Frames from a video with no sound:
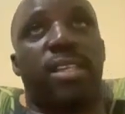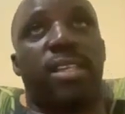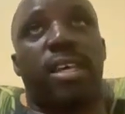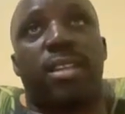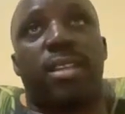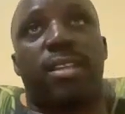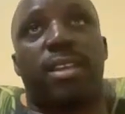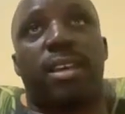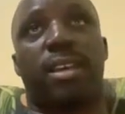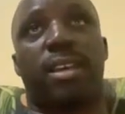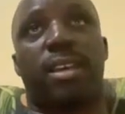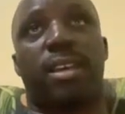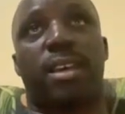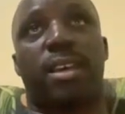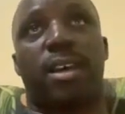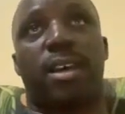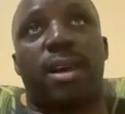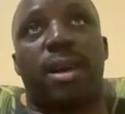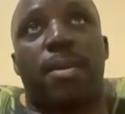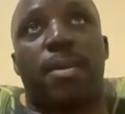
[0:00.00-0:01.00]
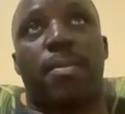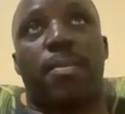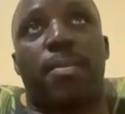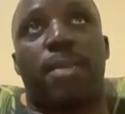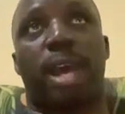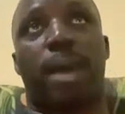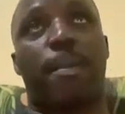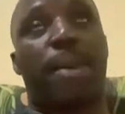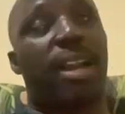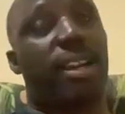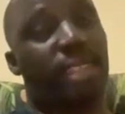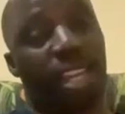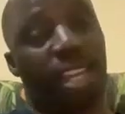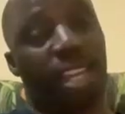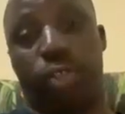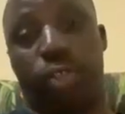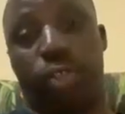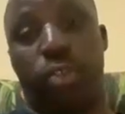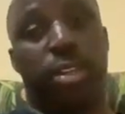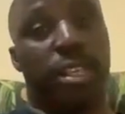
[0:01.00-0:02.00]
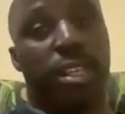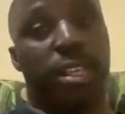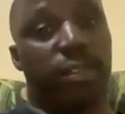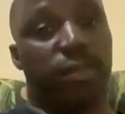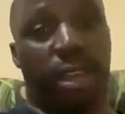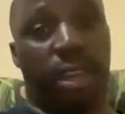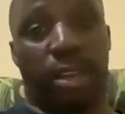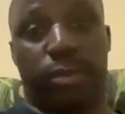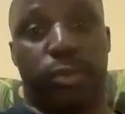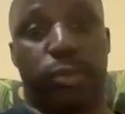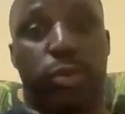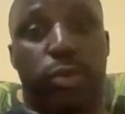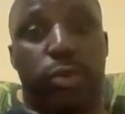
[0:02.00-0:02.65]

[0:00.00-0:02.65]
And among the Acholi,